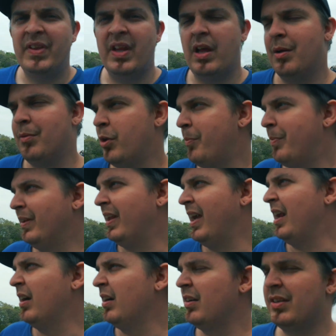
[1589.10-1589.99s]
uh, a little bit
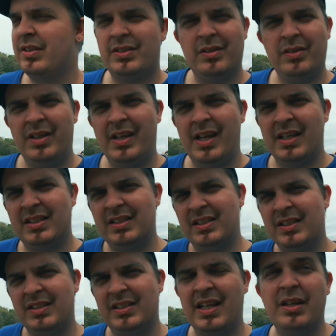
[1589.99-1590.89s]
later. So you guys
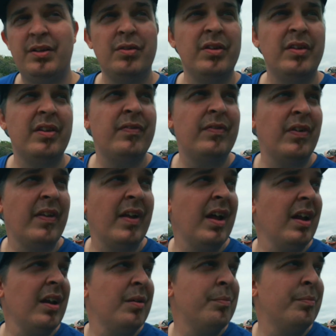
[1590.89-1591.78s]
can stay tuned for
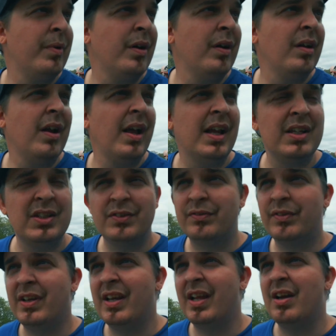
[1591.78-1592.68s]
that. But as
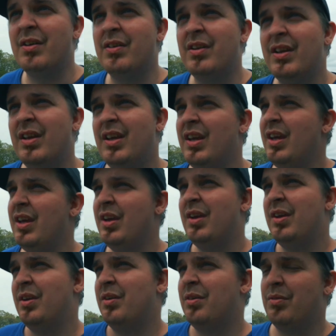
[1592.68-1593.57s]
of right now,
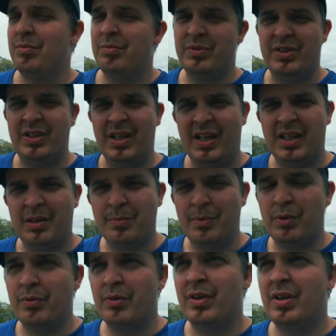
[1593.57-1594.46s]
we're just going to get the
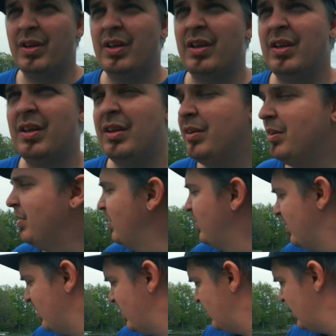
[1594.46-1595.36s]
boat
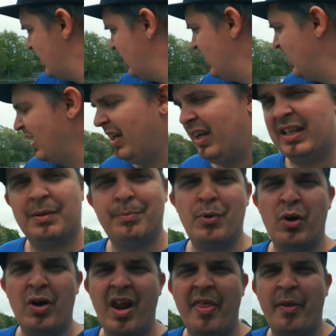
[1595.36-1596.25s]
get the
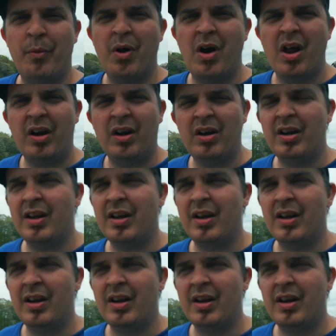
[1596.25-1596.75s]
boat out of the water